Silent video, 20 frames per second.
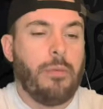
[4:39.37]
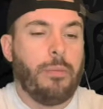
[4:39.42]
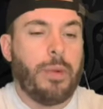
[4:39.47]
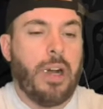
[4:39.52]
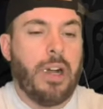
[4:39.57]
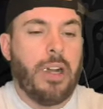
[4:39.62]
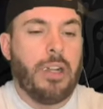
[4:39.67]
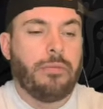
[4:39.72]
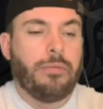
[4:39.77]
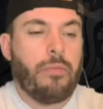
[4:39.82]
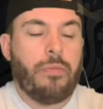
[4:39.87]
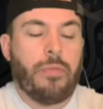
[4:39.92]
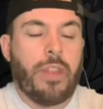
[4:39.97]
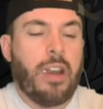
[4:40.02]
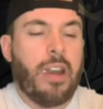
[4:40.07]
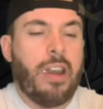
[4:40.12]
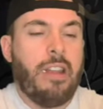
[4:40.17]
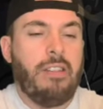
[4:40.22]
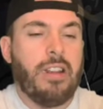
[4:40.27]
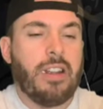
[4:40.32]
But the
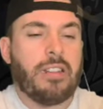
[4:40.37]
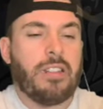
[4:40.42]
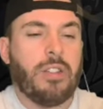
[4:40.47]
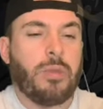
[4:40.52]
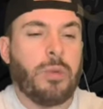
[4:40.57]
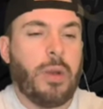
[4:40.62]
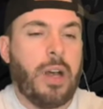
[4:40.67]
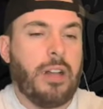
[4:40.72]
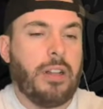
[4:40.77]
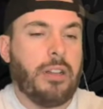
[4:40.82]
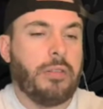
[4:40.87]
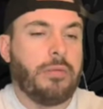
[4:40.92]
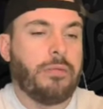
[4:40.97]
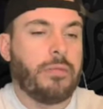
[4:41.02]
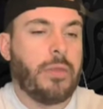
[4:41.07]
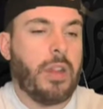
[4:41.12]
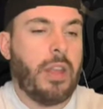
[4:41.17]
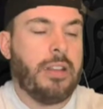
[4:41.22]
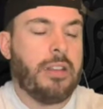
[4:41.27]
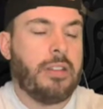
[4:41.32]
lyrics as well
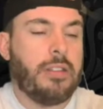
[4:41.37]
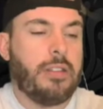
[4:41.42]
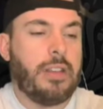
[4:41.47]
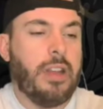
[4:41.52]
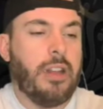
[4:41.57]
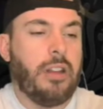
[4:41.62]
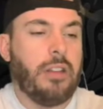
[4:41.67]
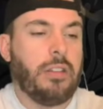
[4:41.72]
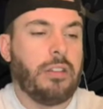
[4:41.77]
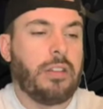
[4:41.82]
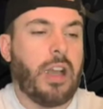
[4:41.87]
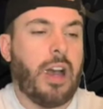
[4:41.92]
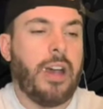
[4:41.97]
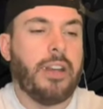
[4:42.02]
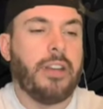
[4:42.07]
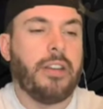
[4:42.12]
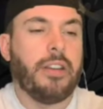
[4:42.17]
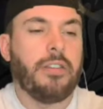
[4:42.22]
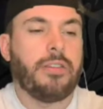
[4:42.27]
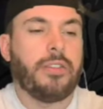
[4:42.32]
is still
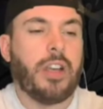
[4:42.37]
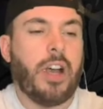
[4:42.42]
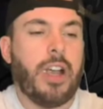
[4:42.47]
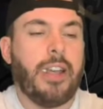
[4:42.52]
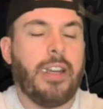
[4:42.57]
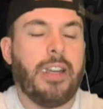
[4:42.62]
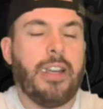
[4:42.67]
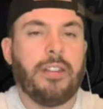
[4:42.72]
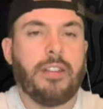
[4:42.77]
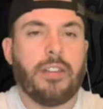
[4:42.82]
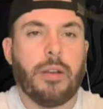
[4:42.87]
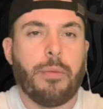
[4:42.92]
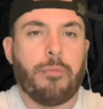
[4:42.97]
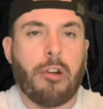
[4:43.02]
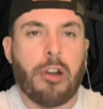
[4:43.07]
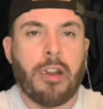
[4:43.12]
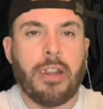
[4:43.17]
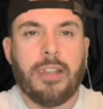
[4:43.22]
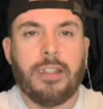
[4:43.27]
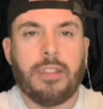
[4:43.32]
kind of tying into
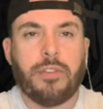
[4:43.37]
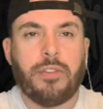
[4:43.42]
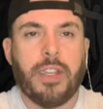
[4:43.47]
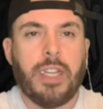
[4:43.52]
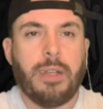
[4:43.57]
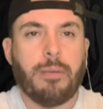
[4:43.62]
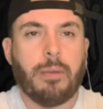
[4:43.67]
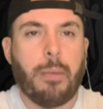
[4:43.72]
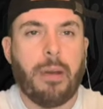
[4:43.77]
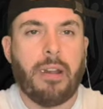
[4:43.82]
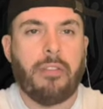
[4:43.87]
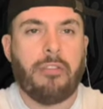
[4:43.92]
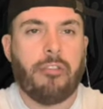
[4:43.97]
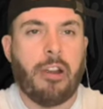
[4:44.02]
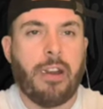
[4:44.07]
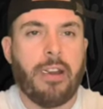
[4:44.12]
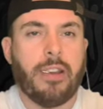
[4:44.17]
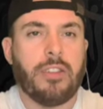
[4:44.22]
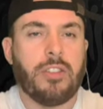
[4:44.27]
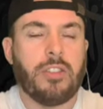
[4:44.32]
Brighty's theme about
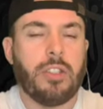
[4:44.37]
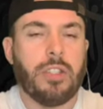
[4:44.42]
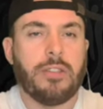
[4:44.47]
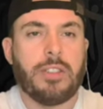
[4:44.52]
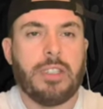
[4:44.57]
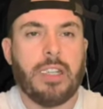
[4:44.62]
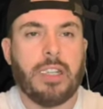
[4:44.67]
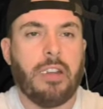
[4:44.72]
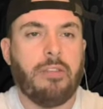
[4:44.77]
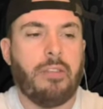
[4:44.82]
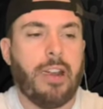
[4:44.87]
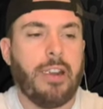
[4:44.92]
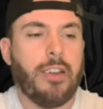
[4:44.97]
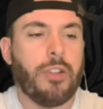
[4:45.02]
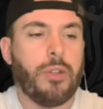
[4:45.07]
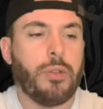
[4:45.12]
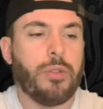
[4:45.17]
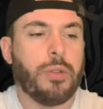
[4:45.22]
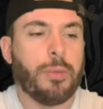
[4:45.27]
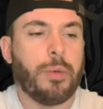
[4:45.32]
friends sort of sticking around
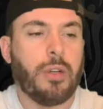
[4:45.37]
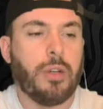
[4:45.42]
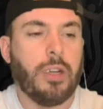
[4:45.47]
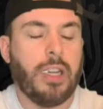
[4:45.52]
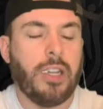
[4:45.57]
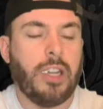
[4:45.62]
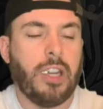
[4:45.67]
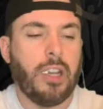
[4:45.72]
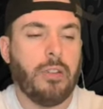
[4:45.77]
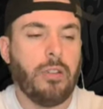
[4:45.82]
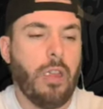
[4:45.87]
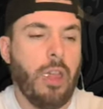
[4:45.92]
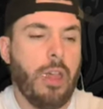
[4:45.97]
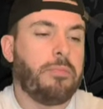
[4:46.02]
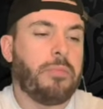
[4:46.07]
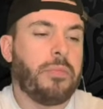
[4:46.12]
you, supporting you.